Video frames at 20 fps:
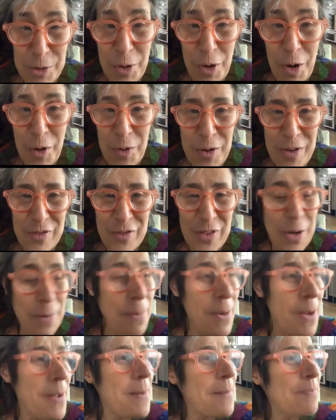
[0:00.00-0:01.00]
horror film.
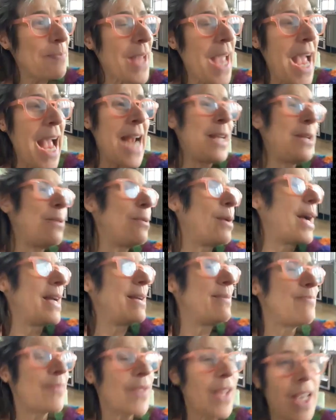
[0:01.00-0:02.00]

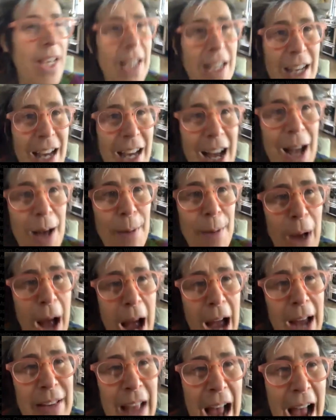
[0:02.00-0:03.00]
Anyway,
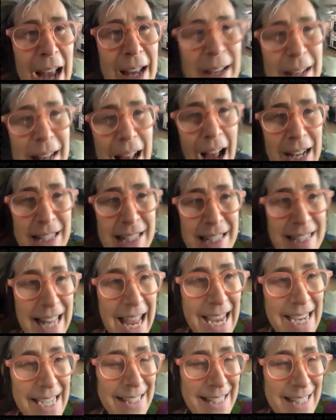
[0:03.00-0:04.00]
I
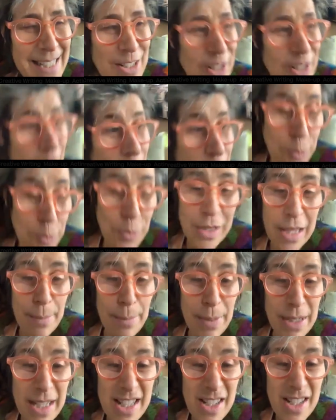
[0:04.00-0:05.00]
stayed in touch with
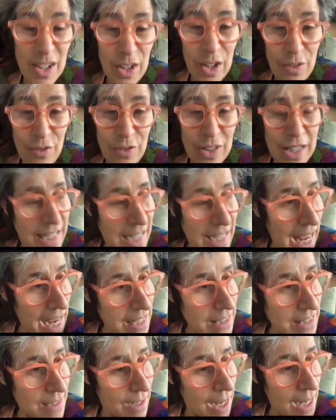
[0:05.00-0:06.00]
him and he's a lovely
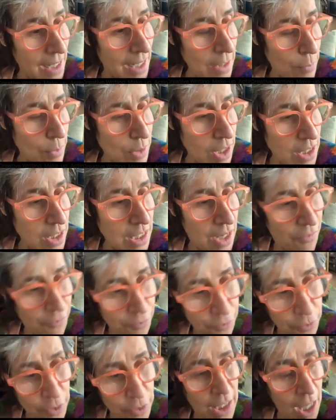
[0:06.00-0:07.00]
lad. And it was a
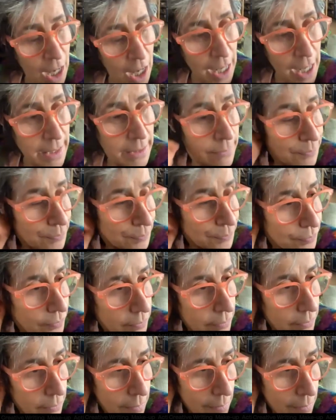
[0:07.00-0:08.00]
different guy.
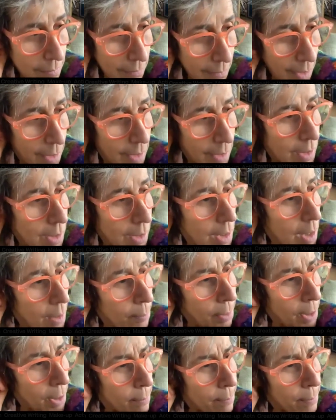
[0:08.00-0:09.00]

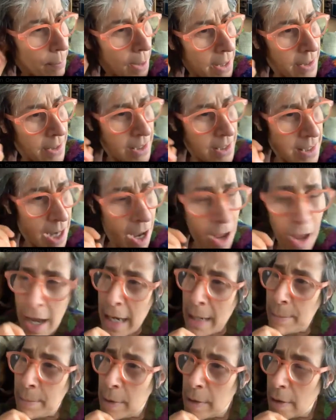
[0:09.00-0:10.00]
But by the
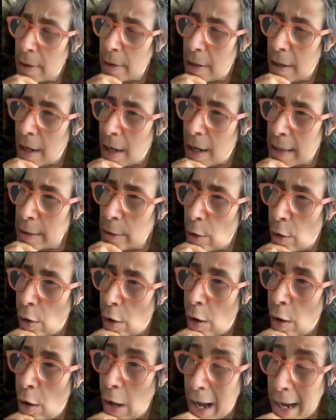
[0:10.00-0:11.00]
time I got
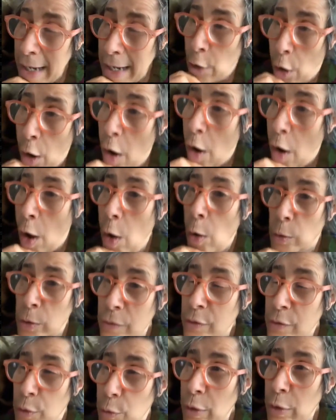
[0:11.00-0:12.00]
a hold
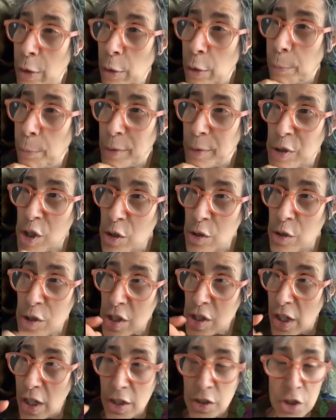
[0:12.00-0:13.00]
of the real
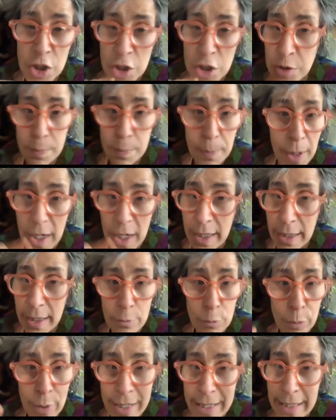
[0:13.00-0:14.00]
producer just by
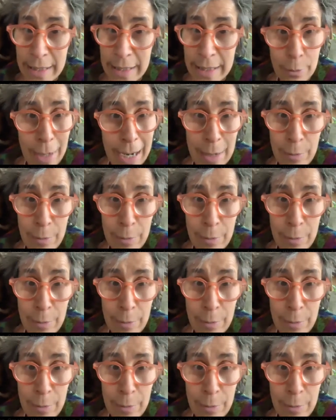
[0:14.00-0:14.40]
ringing around,